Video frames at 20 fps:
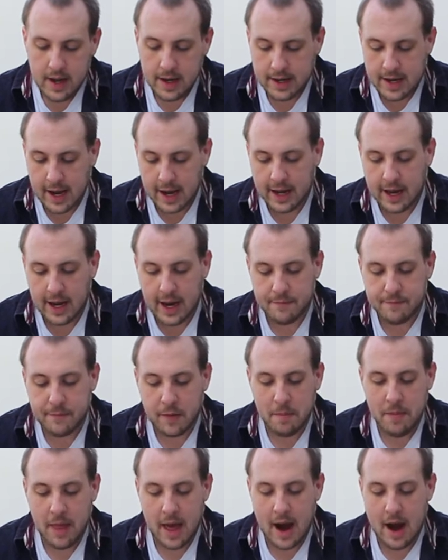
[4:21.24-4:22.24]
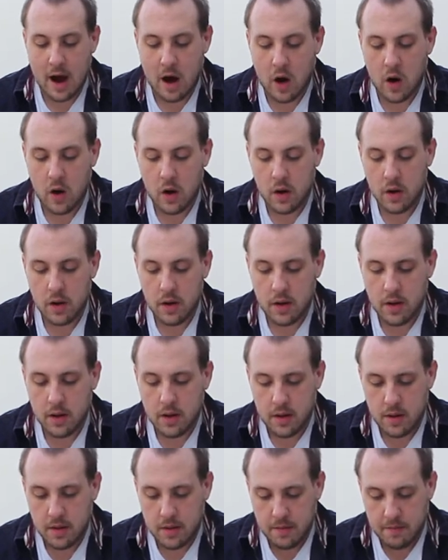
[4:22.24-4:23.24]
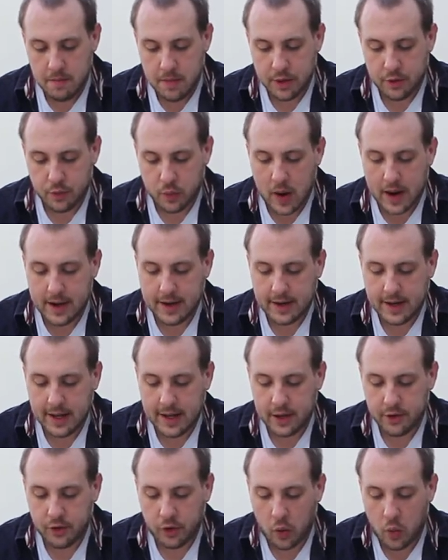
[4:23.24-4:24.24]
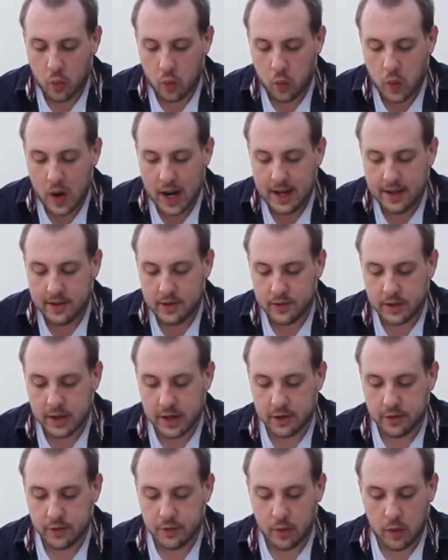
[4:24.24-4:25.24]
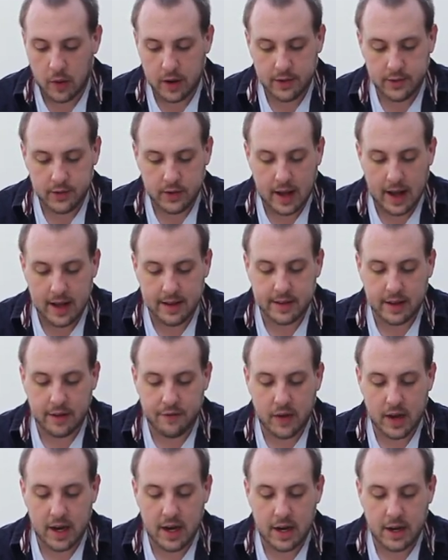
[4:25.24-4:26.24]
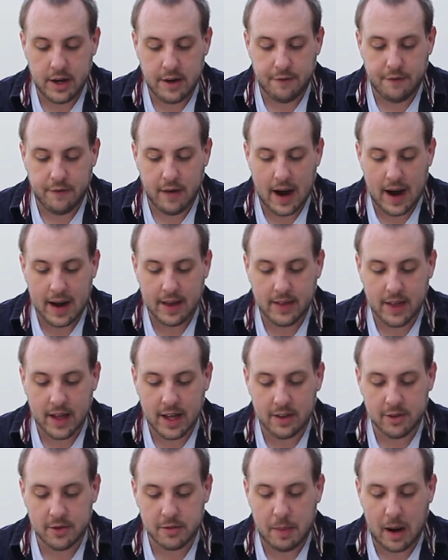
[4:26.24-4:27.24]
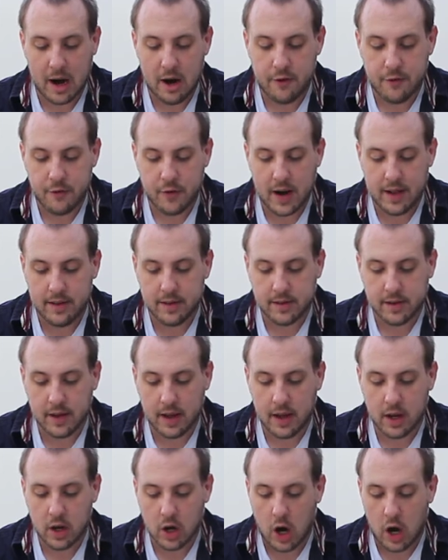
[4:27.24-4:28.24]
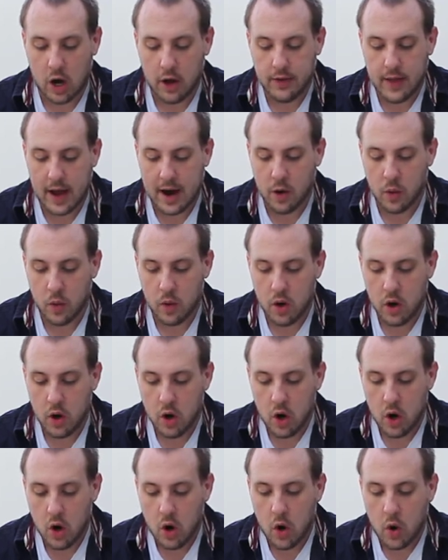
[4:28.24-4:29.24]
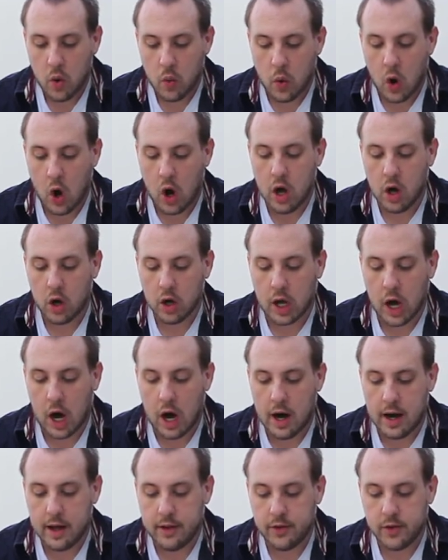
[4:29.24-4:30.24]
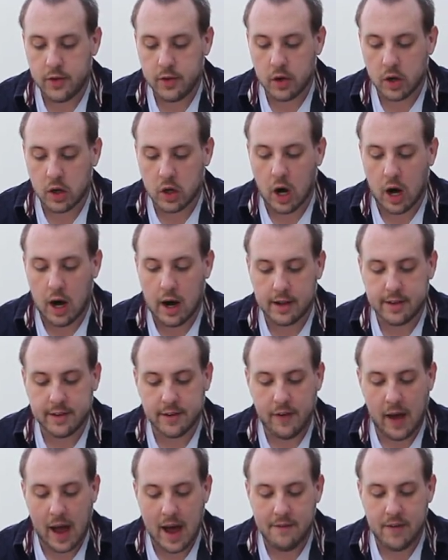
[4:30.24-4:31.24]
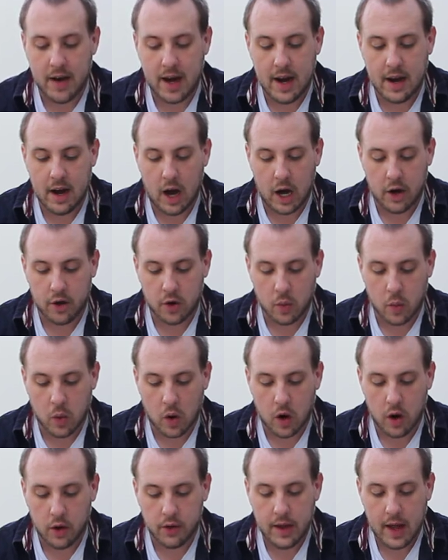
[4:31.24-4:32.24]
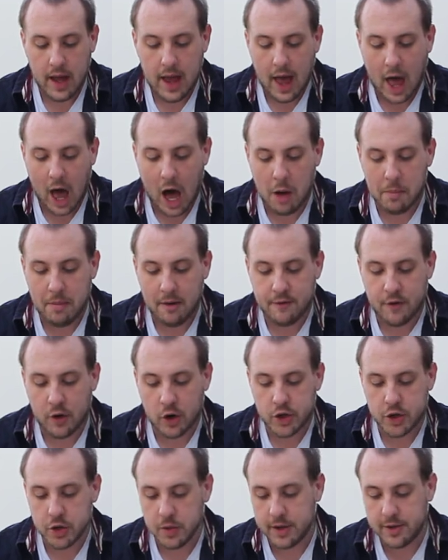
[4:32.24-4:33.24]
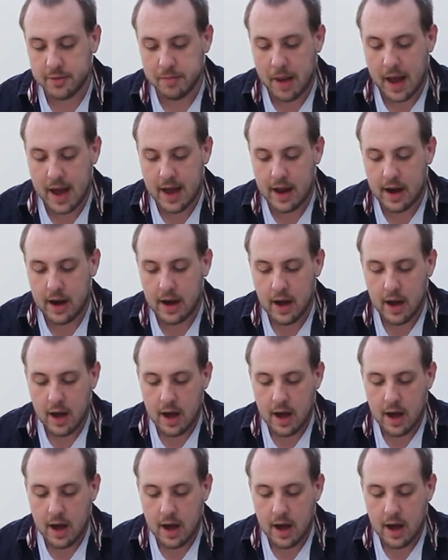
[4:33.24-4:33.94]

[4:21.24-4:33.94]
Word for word: Taking up from there, Mithridates raised his voice as if in a divinely inspired frenzy, called out, Royal gods, gods of heaven and underworld, help a virtuous man.